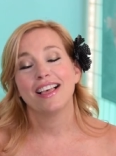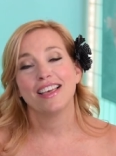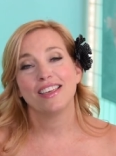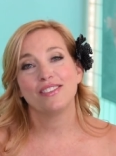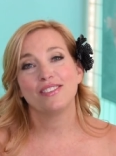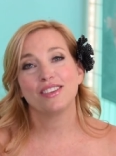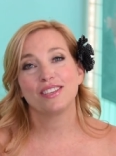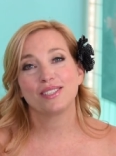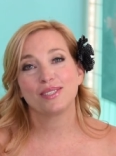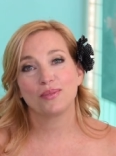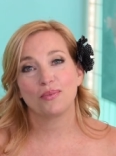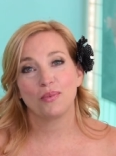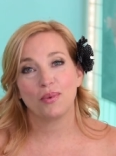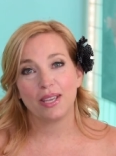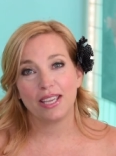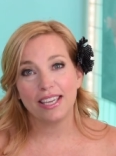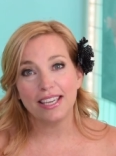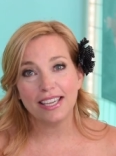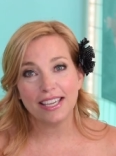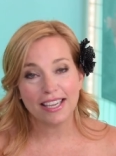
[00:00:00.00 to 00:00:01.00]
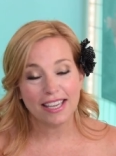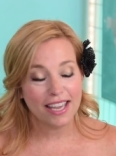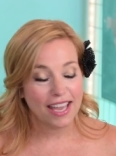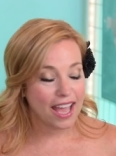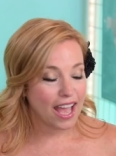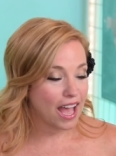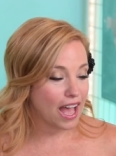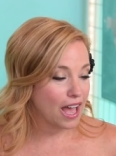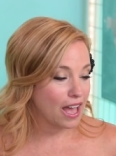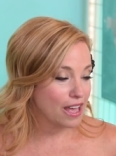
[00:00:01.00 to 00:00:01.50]
this week
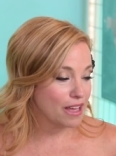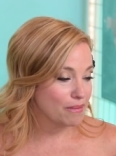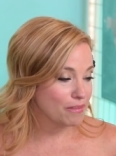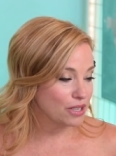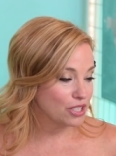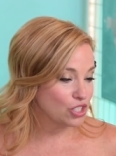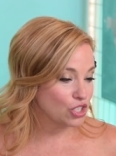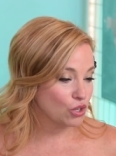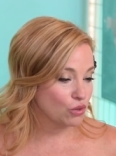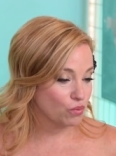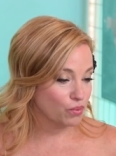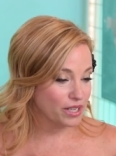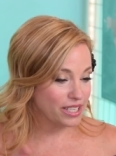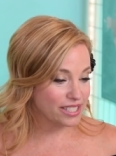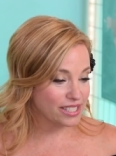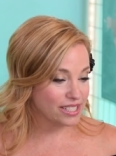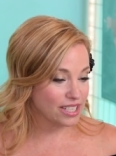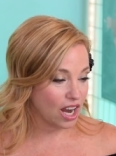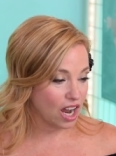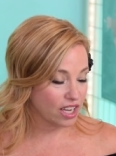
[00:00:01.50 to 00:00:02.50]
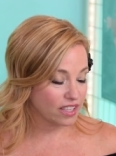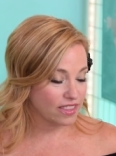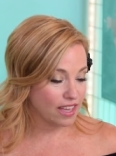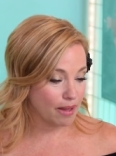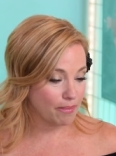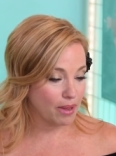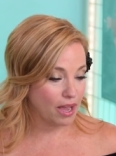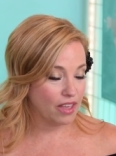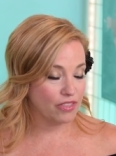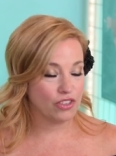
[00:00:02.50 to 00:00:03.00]
um, to restock
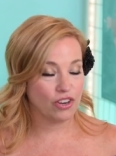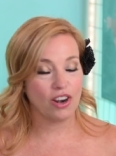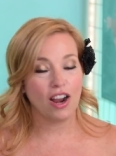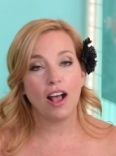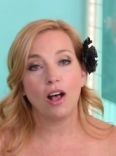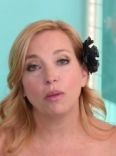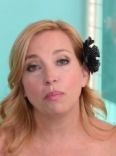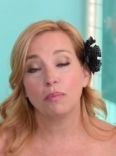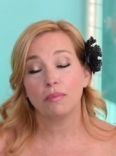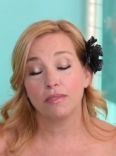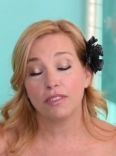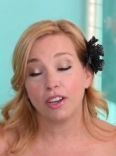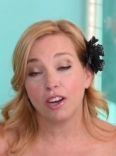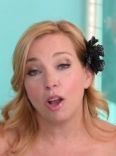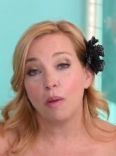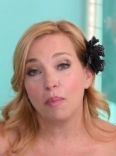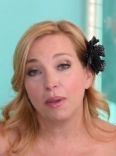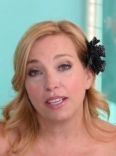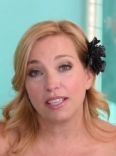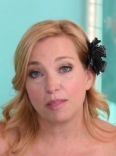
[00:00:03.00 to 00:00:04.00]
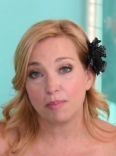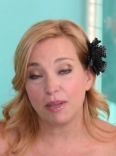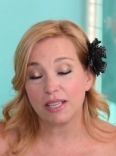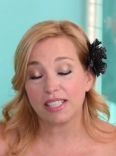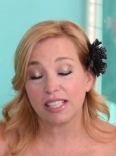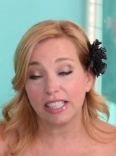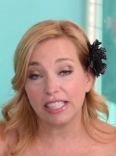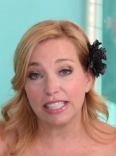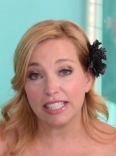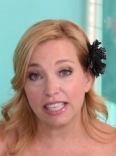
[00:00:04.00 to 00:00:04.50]
them, and they're help they're helping us
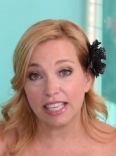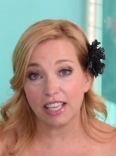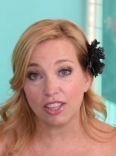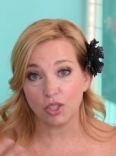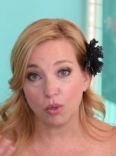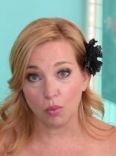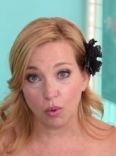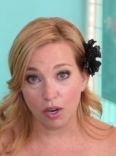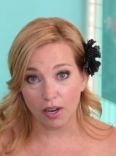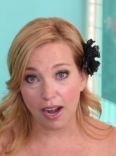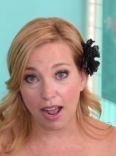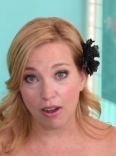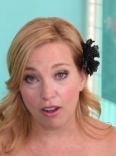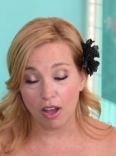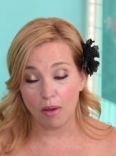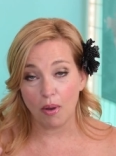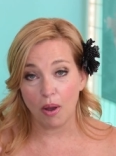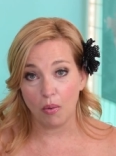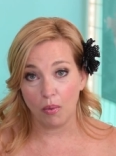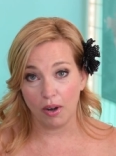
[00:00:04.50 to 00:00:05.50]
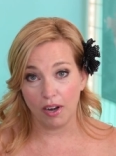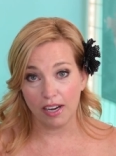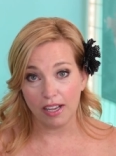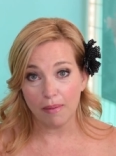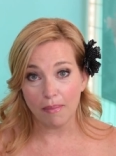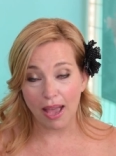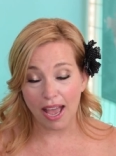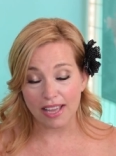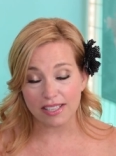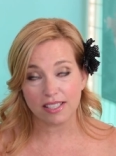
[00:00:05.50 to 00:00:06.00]
basically to get the word out about wearing a
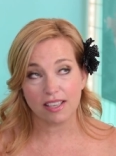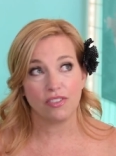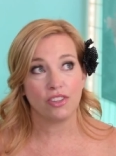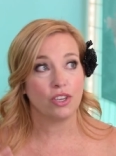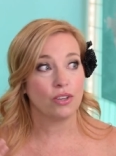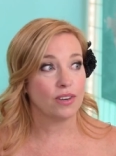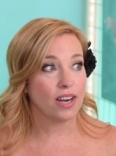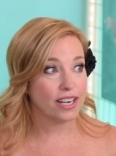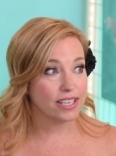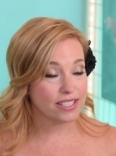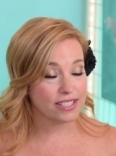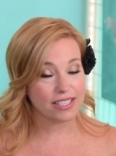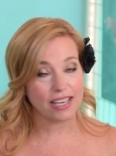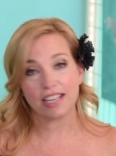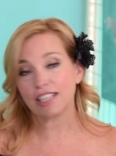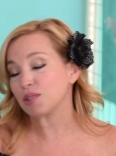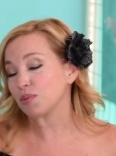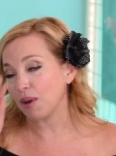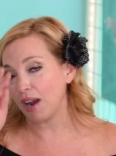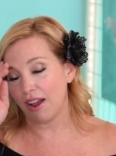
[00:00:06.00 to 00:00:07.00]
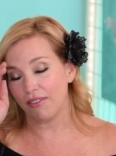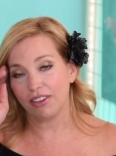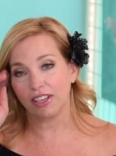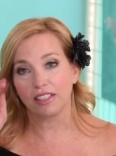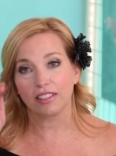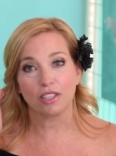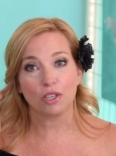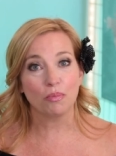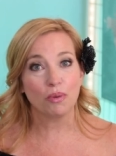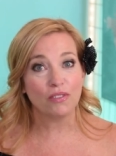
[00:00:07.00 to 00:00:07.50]
mask. In the United States, we're having a
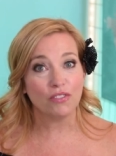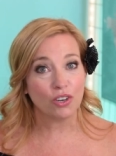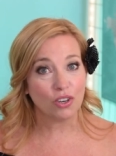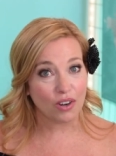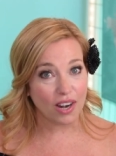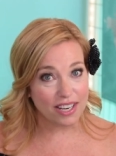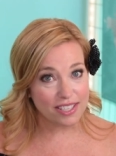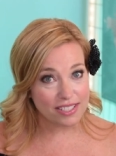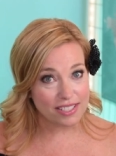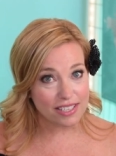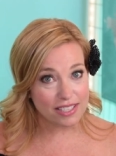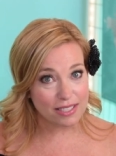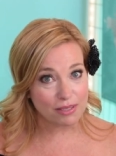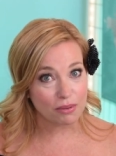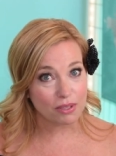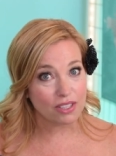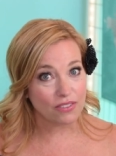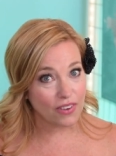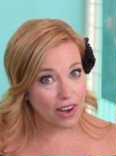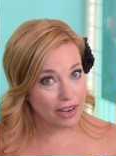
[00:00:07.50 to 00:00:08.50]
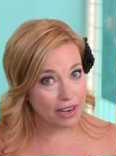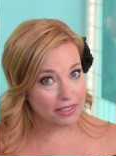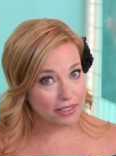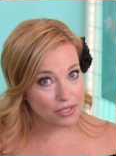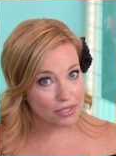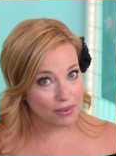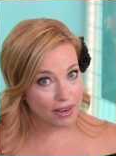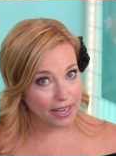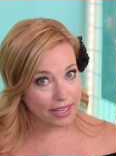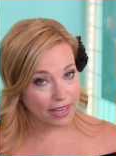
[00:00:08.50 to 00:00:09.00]
little bit of a crisis with the virus
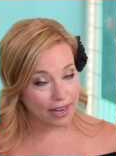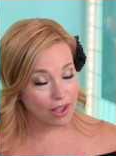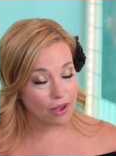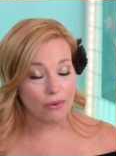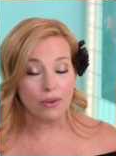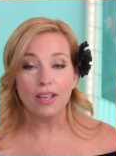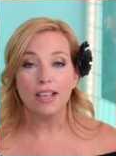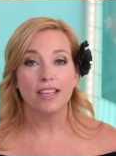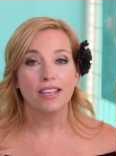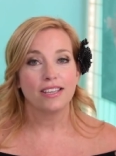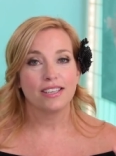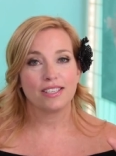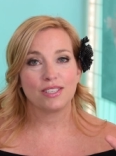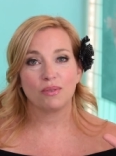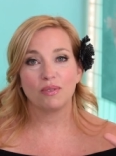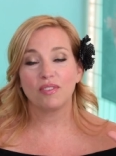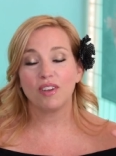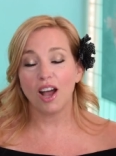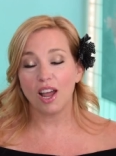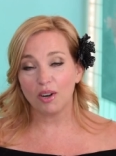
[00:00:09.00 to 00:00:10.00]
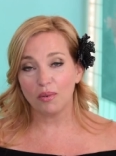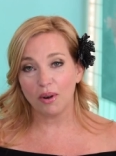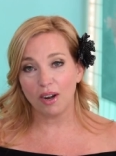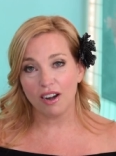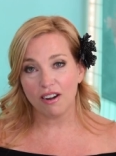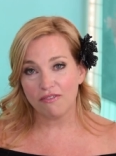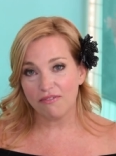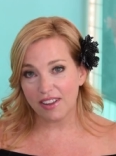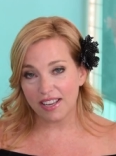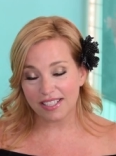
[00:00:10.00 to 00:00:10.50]
right now, so we've got to wear
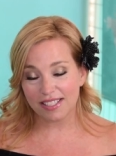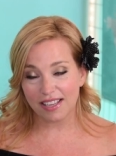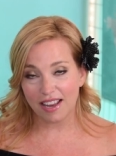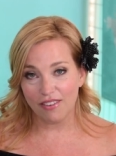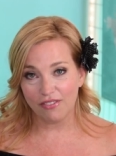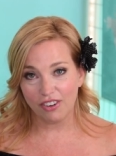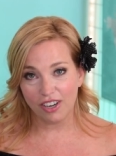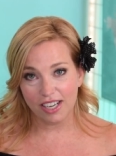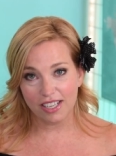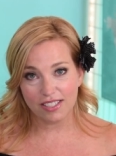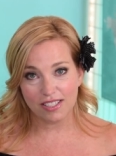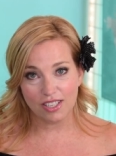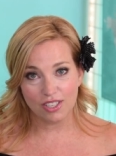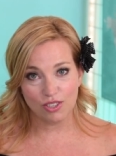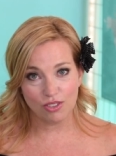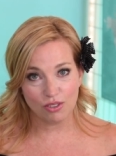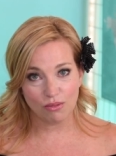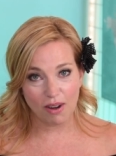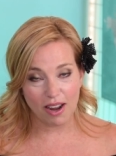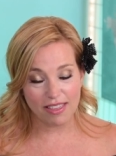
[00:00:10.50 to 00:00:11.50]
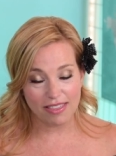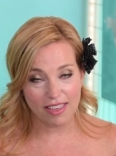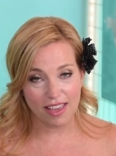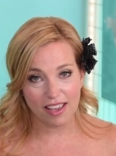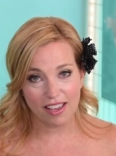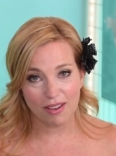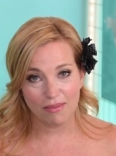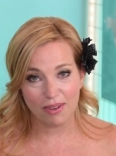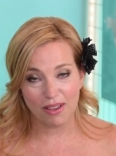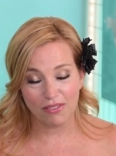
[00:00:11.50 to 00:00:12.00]
our face coverings and do the right
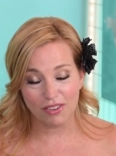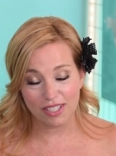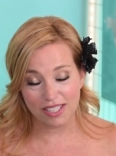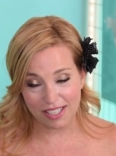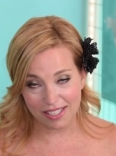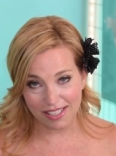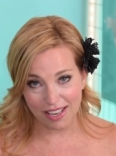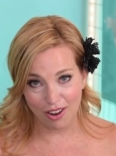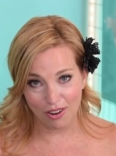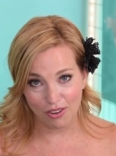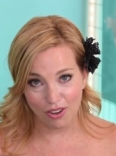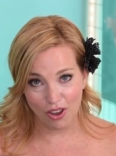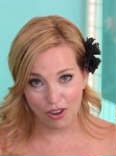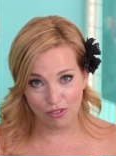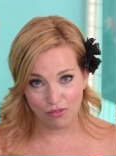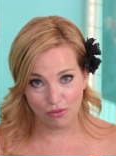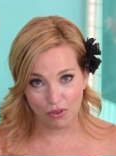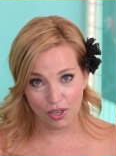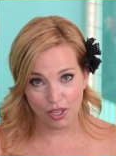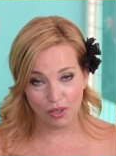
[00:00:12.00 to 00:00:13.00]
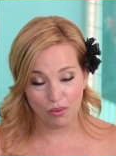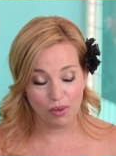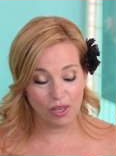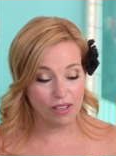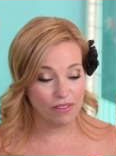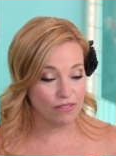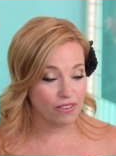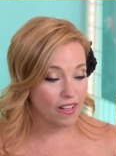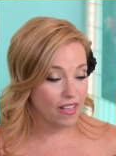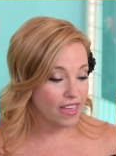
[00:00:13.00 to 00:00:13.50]
thing. And we have a discount code for you.
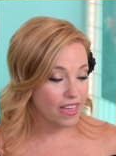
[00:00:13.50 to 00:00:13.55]
We've